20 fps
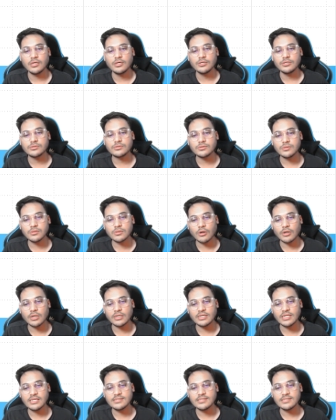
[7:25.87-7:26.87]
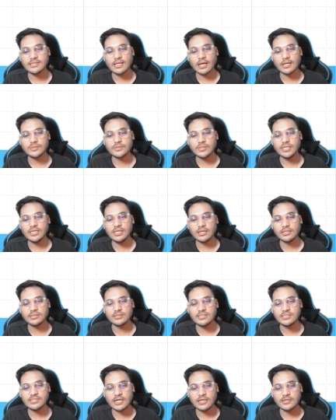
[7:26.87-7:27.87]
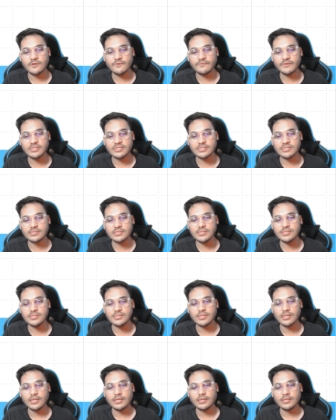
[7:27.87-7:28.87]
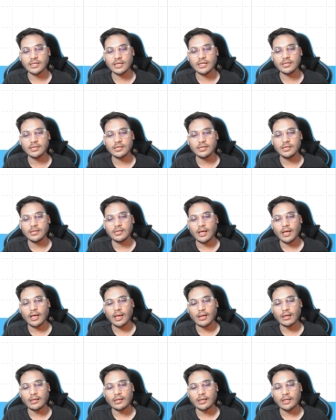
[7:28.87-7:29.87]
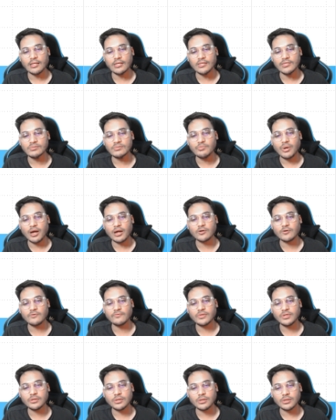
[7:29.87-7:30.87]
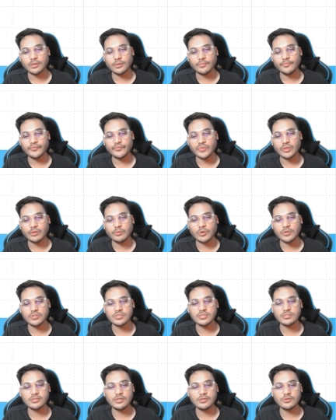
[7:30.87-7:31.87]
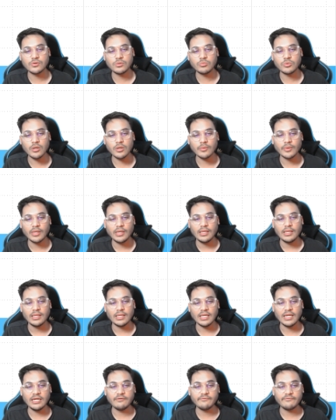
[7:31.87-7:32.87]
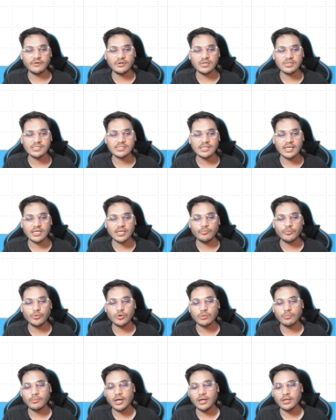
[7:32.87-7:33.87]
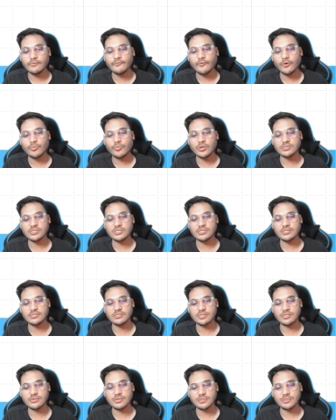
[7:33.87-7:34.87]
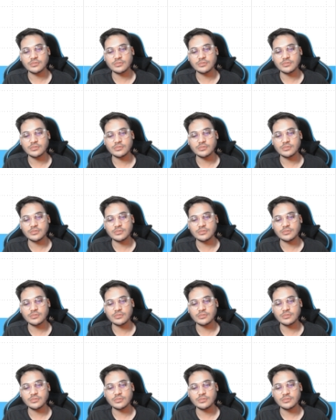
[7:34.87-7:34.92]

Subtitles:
So context is actually the set of registers, right? And it is part of the process control block. It works like a bookmark for process execution.